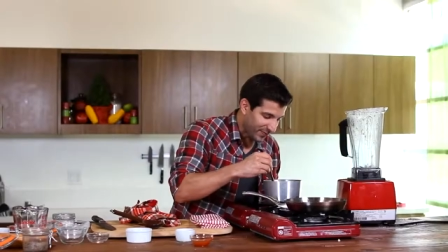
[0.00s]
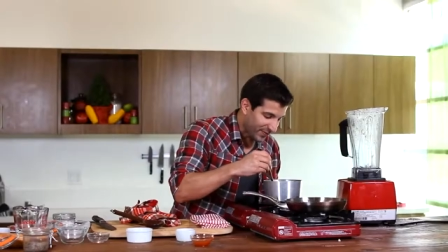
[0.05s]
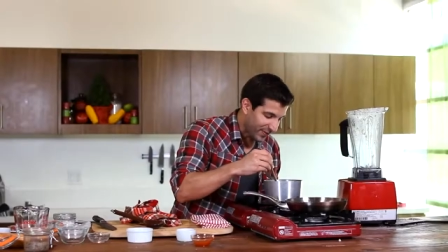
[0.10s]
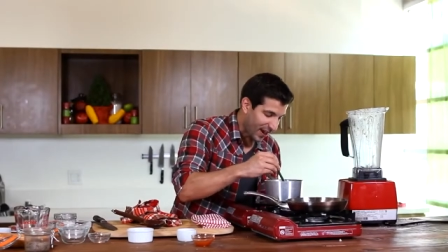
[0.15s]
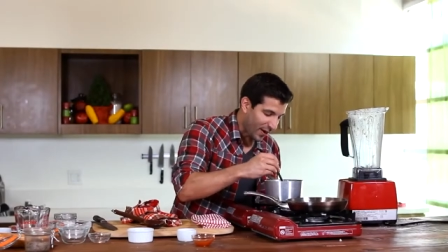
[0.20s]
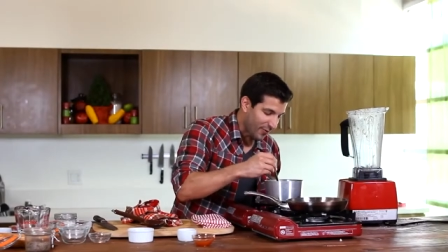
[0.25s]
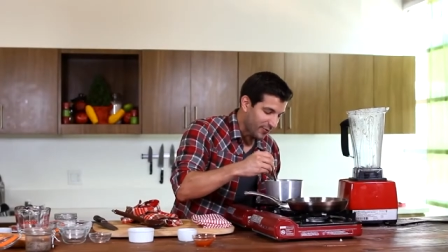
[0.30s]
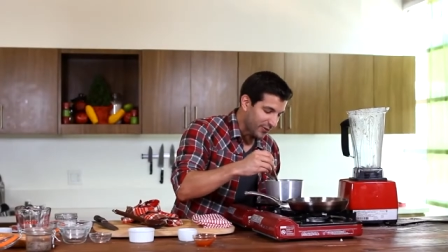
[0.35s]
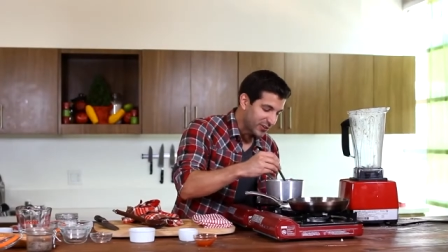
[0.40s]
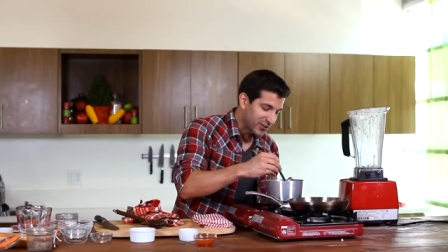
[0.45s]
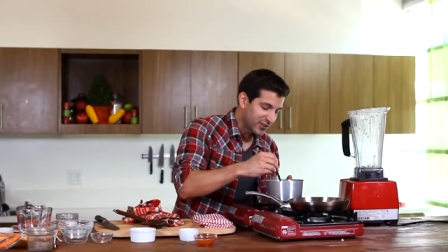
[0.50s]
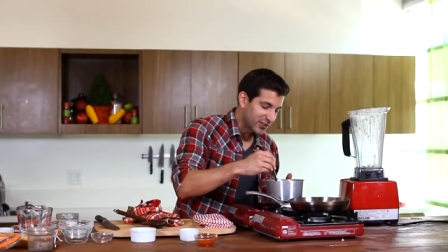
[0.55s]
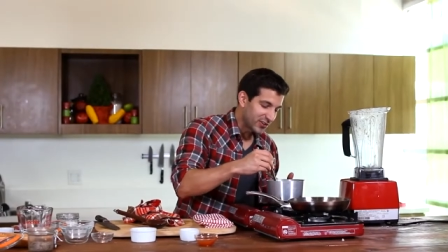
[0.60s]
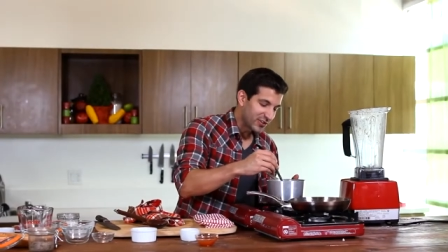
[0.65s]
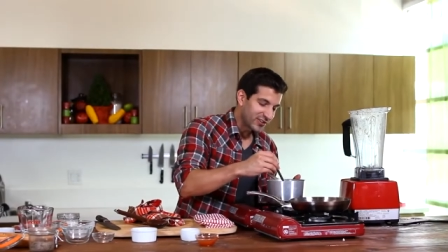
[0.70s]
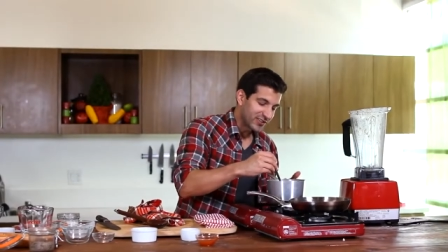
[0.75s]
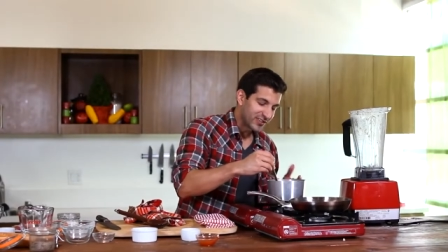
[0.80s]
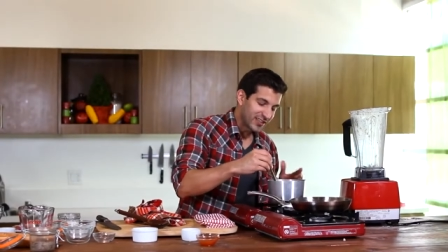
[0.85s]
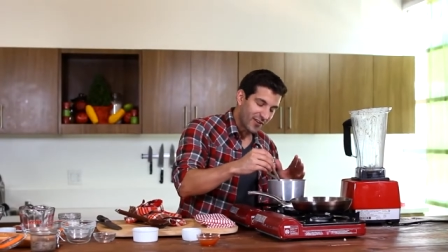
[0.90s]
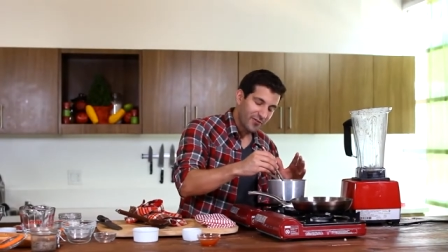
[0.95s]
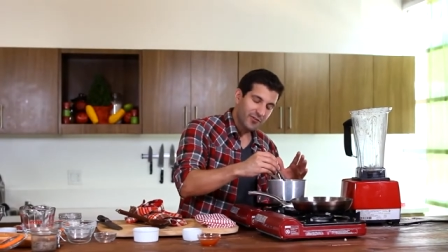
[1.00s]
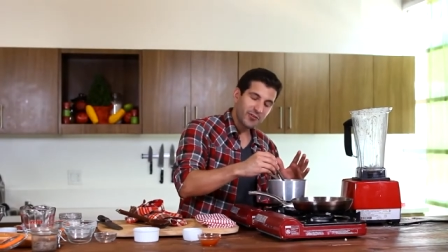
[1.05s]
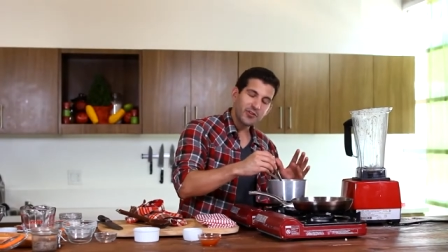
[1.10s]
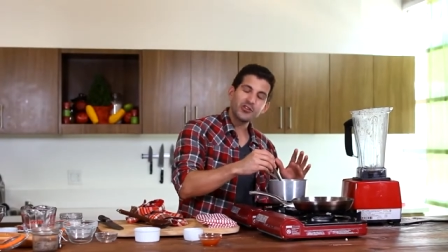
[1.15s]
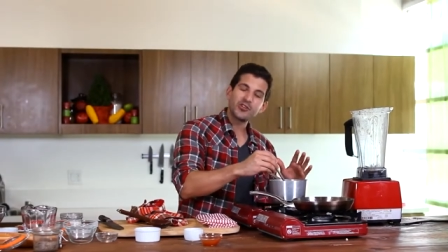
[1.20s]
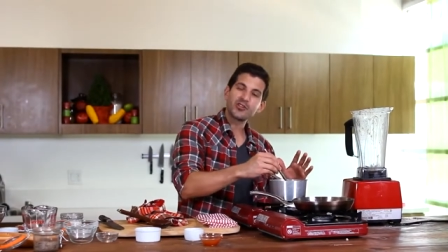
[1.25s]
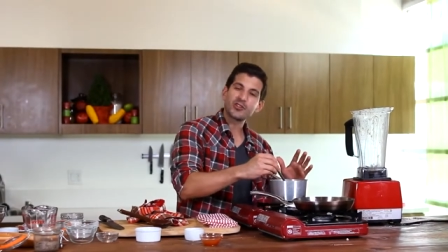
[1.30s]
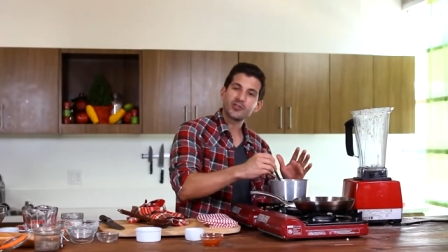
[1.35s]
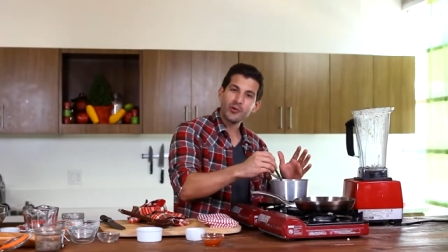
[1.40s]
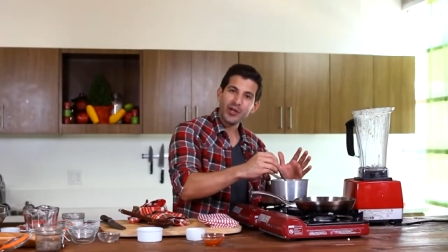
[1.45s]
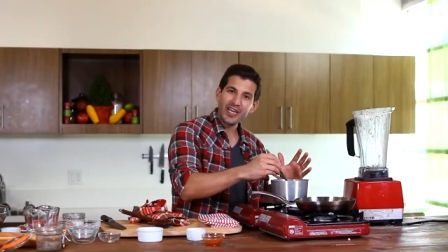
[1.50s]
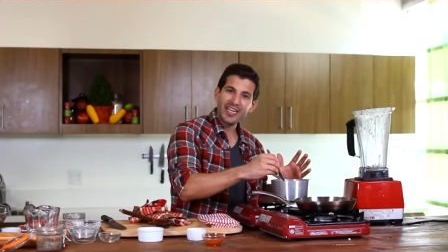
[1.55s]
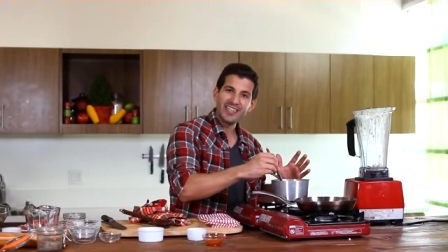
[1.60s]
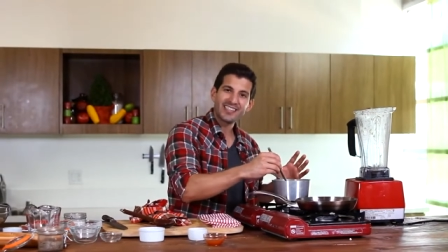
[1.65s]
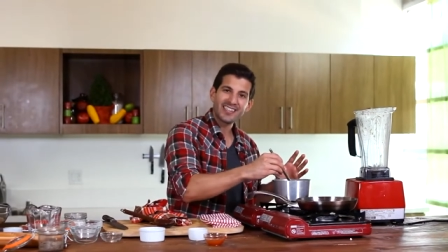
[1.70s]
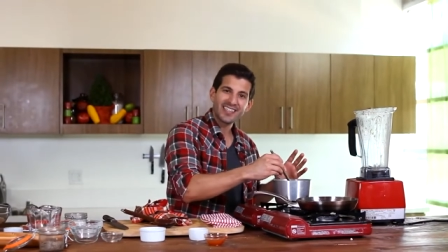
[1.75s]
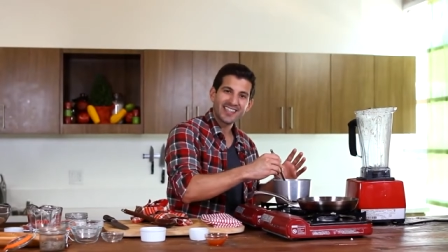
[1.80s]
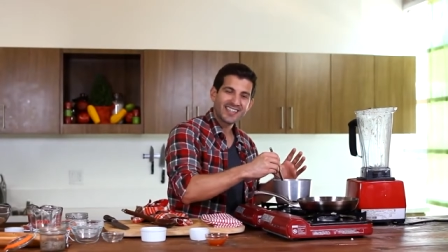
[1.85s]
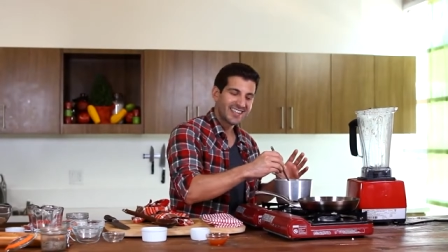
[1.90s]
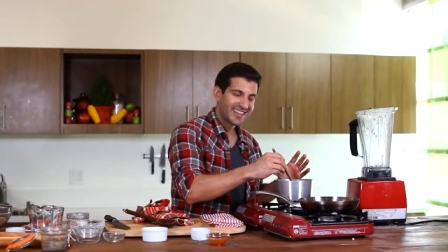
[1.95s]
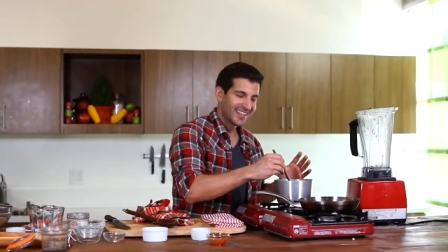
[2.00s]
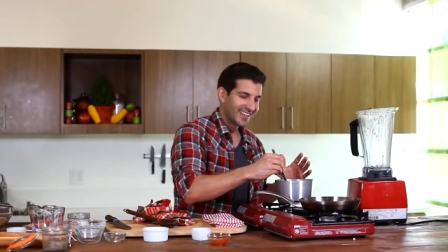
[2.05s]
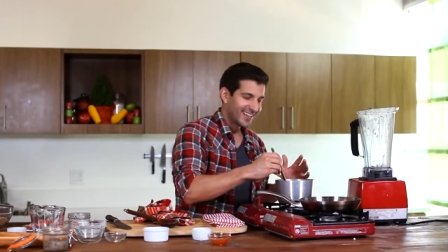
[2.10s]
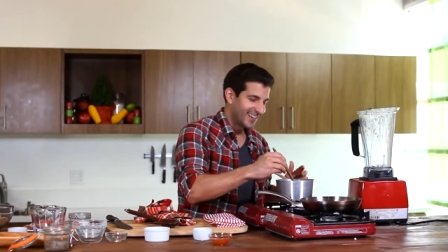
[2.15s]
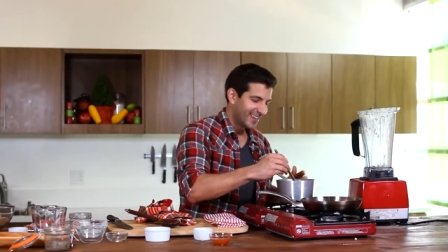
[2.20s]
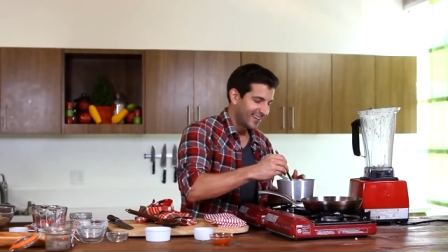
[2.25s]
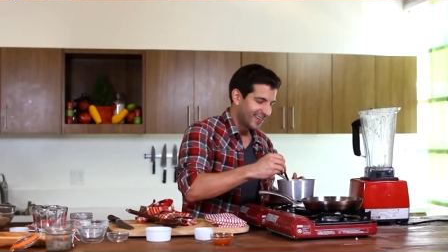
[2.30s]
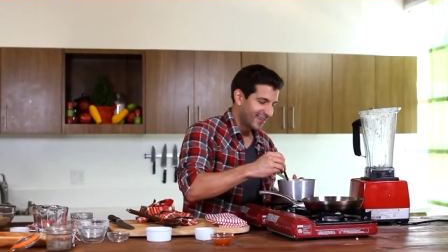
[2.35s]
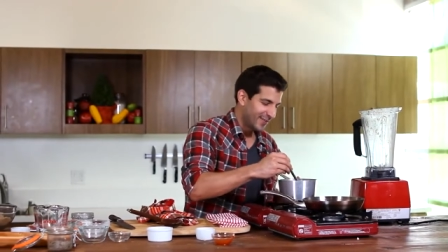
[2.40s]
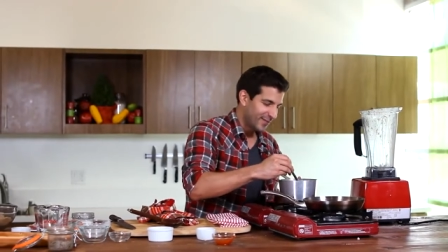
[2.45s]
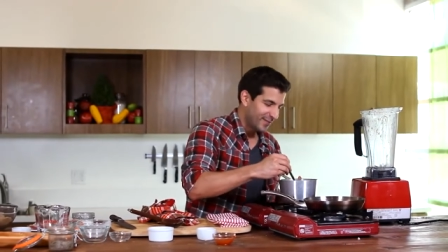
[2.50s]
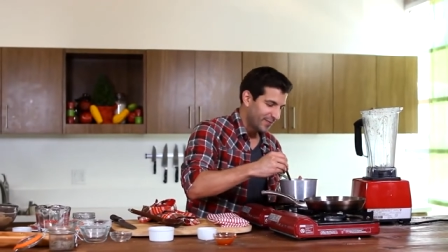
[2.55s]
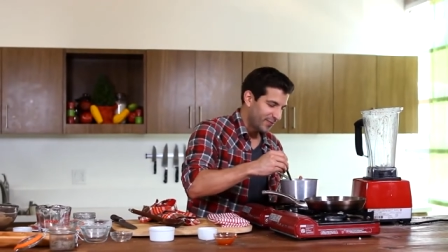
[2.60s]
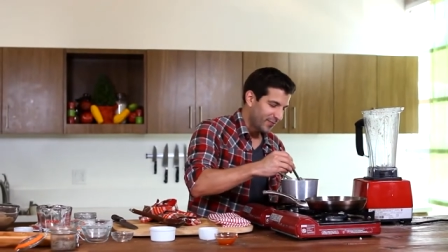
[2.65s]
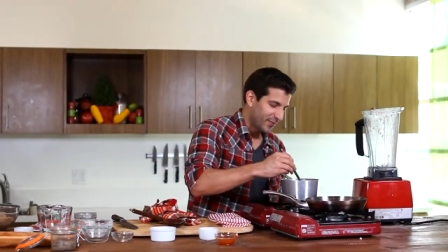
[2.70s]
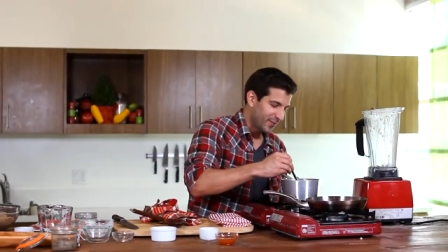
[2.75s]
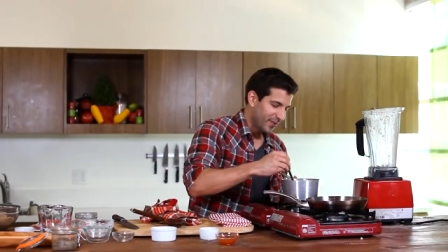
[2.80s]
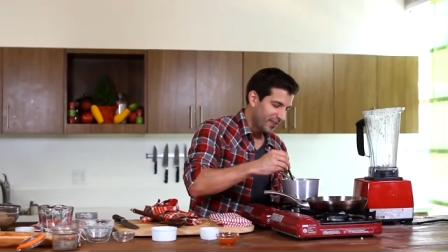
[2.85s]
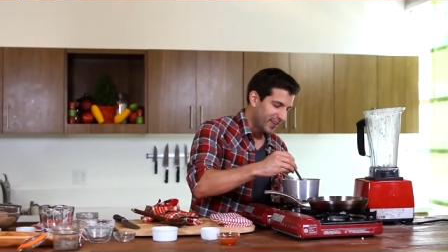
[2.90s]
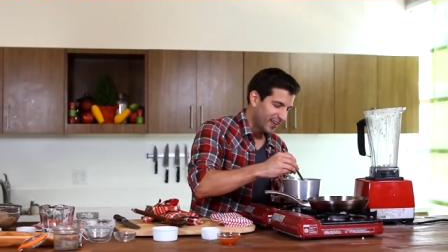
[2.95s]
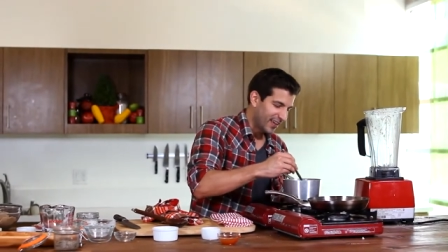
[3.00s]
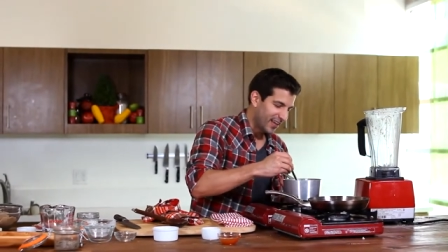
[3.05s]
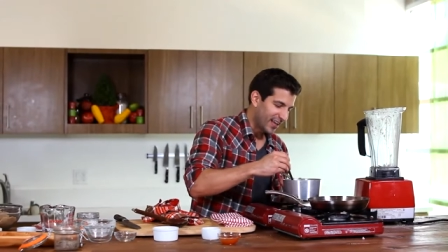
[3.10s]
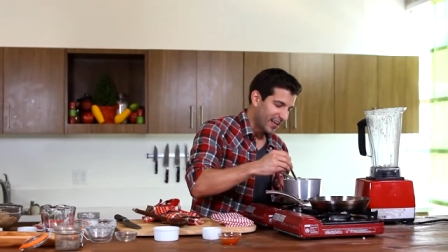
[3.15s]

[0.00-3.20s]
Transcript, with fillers: Not really sure, it's definitely sweet. You